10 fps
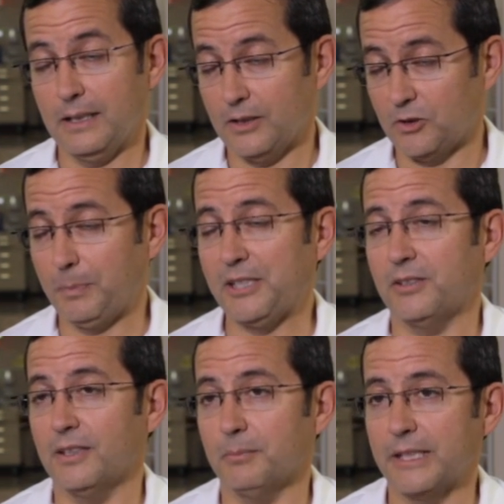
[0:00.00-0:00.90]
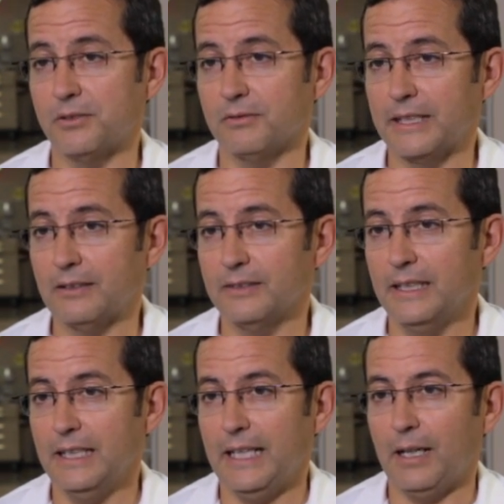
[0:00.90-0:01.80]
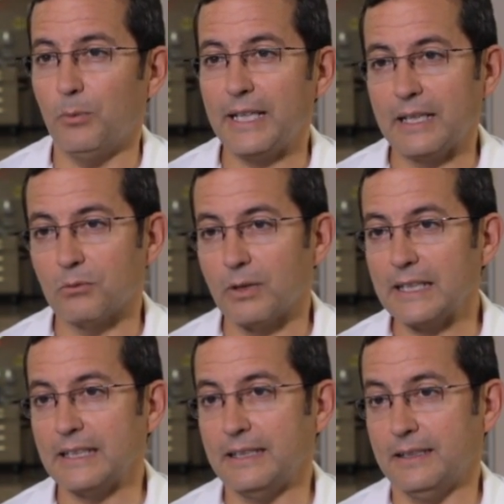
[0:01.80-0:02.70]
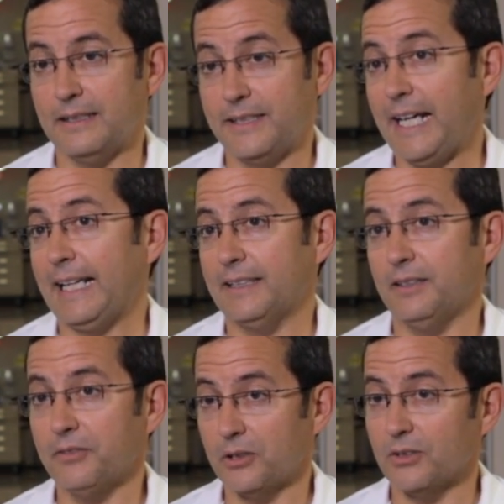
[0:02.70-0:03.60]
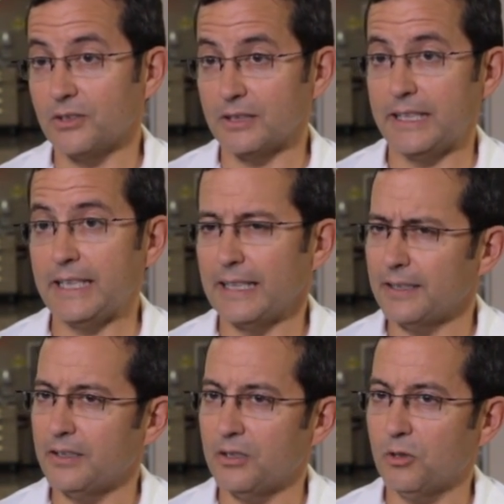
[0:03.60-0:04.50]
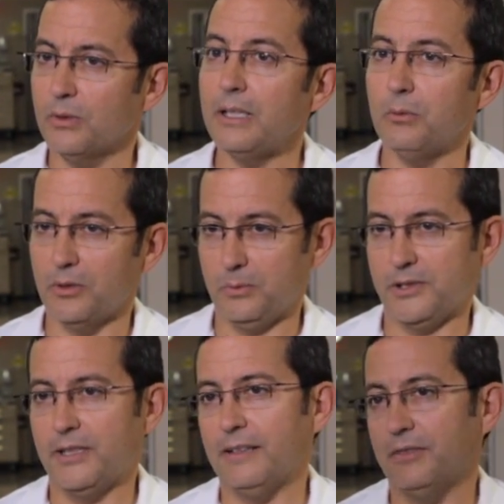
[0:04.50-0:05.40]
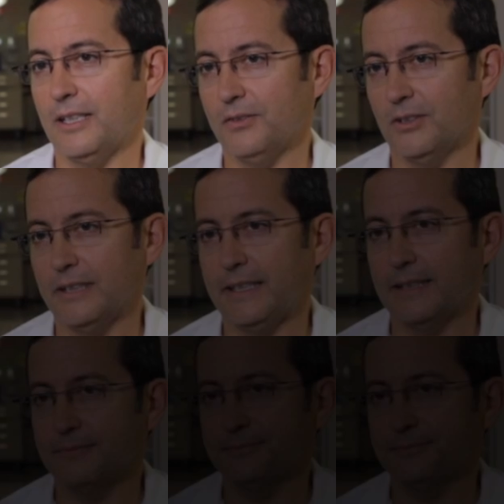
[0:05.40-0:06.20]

especially the mitral valve. And we can readily detect if there is a leak and the degree with which that valve is leaking.